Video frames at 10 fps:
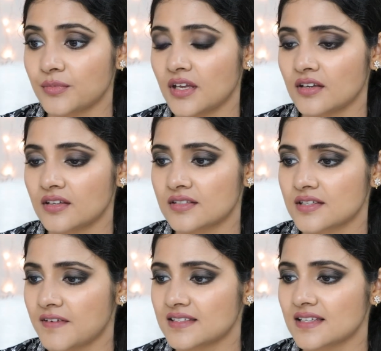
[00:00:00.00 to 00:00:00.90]
me
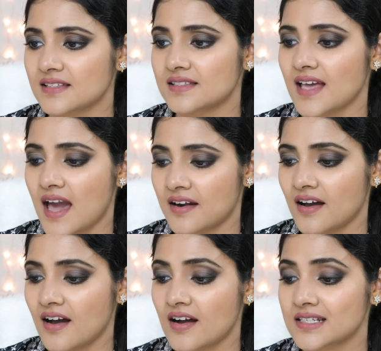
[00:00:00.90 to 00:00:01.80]
is Faces
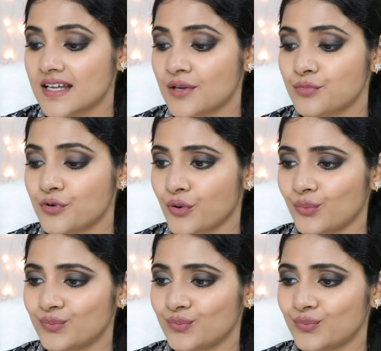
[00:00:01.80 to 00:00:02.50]
Canada Ultime Pro.